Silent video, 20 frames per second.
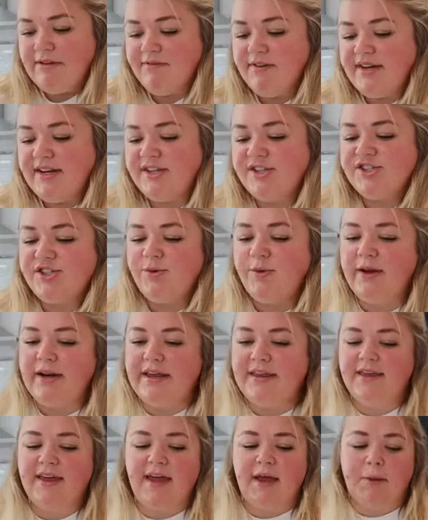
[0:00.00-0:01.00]
if it didn't do
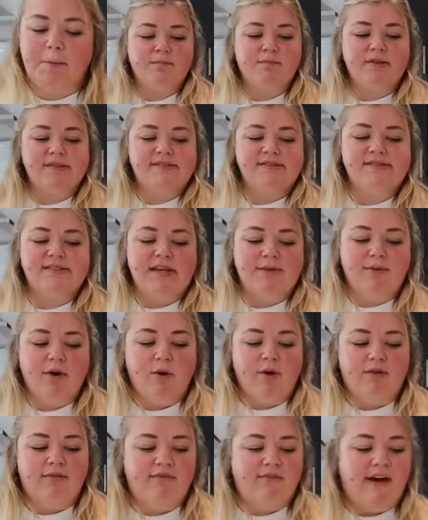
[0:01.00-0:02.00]
anything, placebo
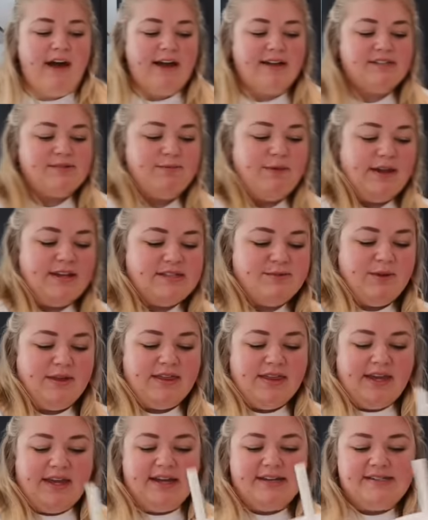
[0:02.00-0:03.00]
effect makes me
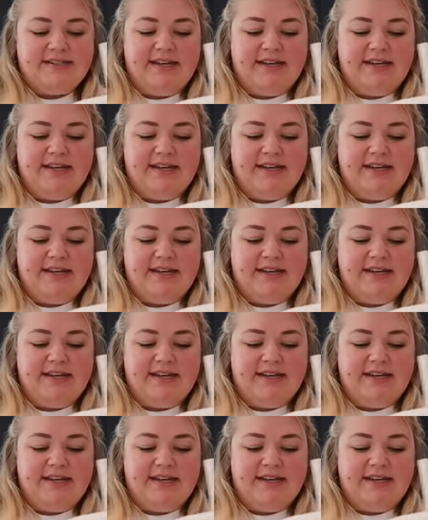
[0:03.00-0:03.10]
think it